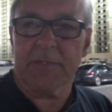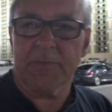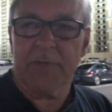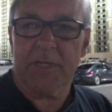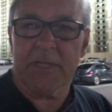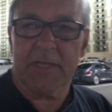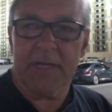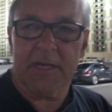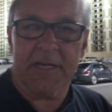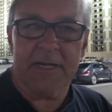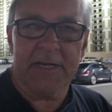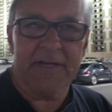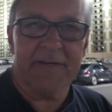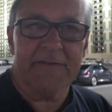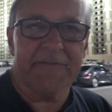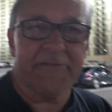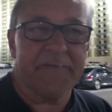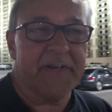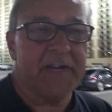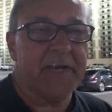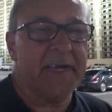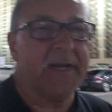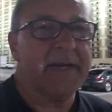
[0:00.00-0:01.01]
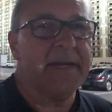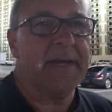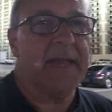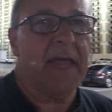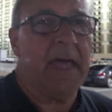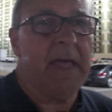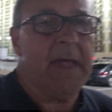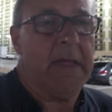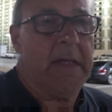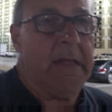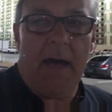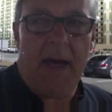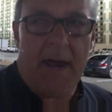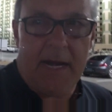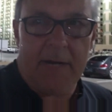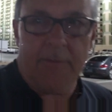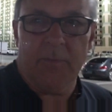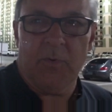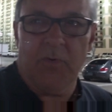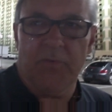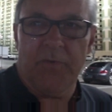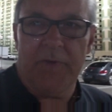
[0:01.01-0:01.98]
with the girlfriend. Hard
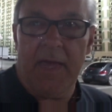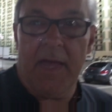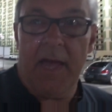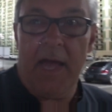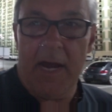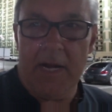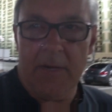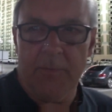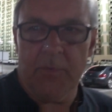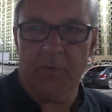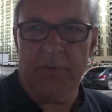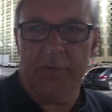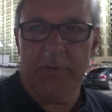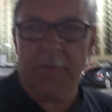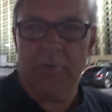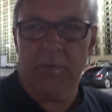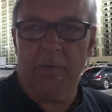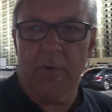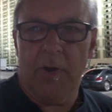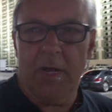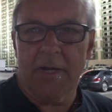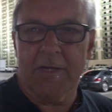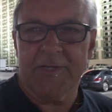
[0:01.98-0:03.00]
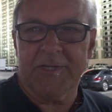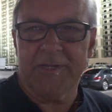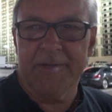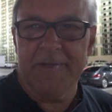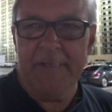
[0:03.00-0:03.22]
movie to watch.